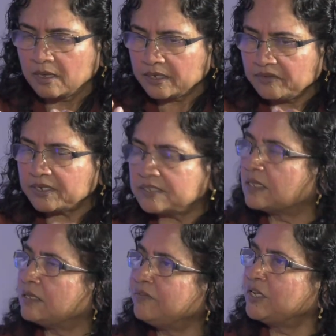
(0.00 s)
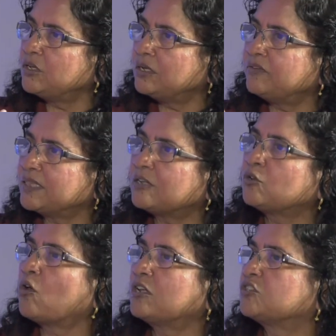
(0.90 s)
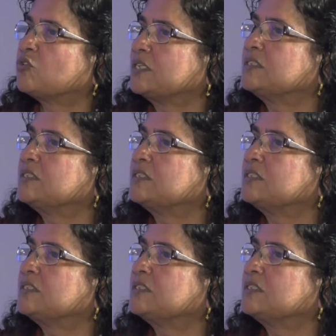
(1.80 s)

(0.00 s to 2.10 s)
even the knowledge or